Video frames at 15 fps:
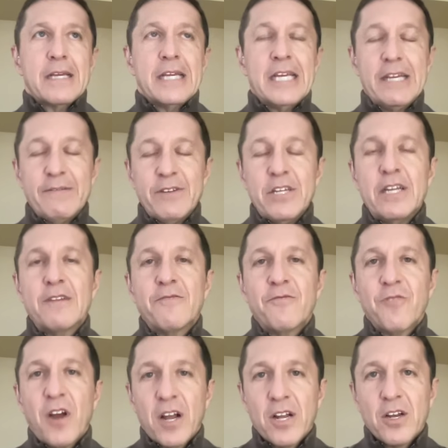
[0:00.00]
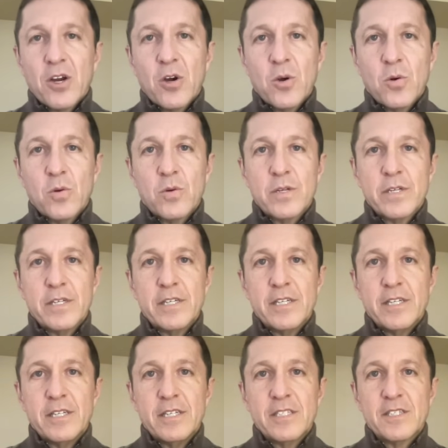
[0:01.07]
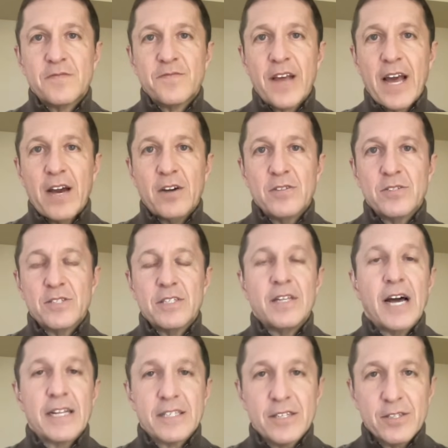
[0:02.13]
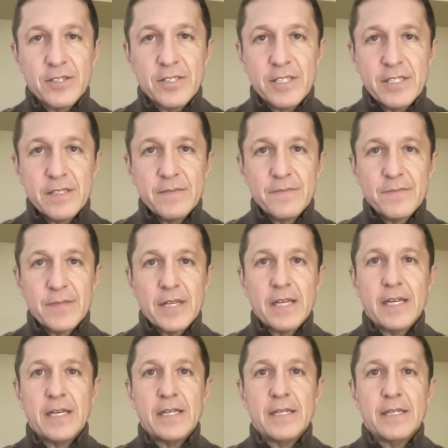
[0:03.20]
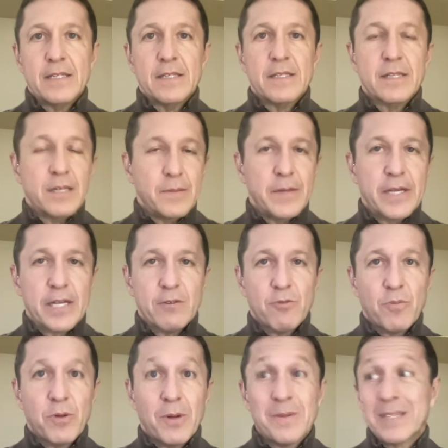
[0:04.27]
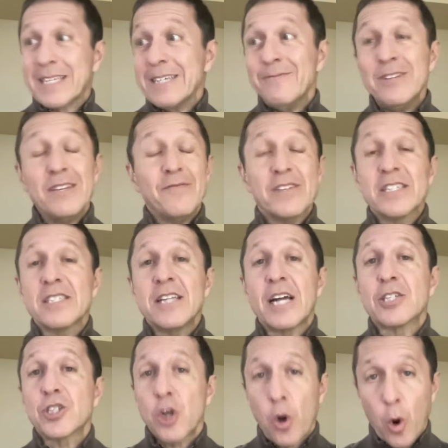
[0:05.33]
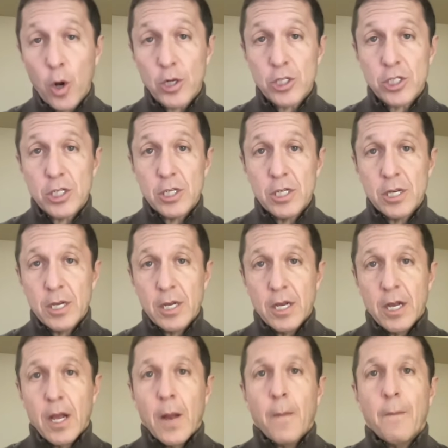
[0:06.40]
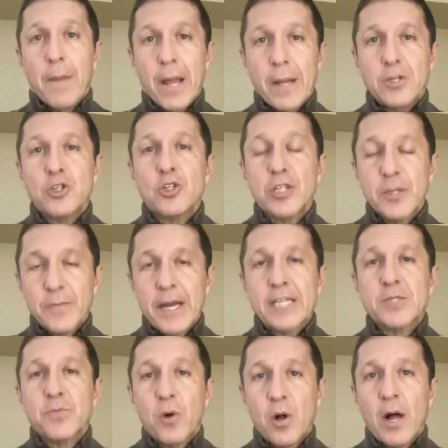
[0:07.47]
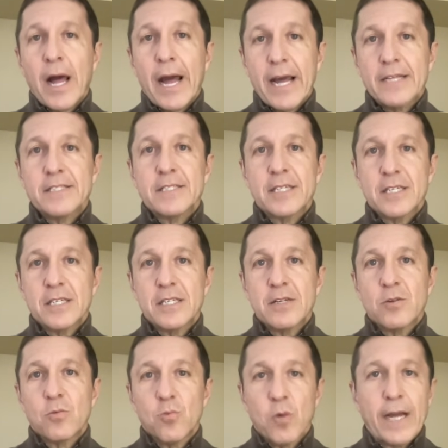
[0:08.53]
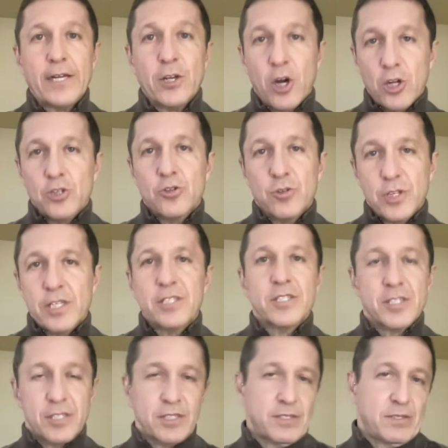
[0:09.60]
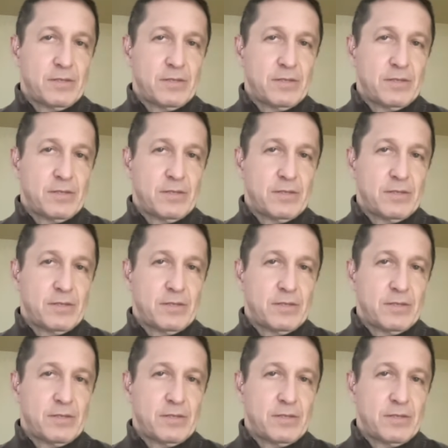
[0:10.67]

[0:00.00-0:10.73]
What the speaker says: Even if Franco is found not guilty in the Dominican Republic, even if he is not charged, Major League Baseball has the right under this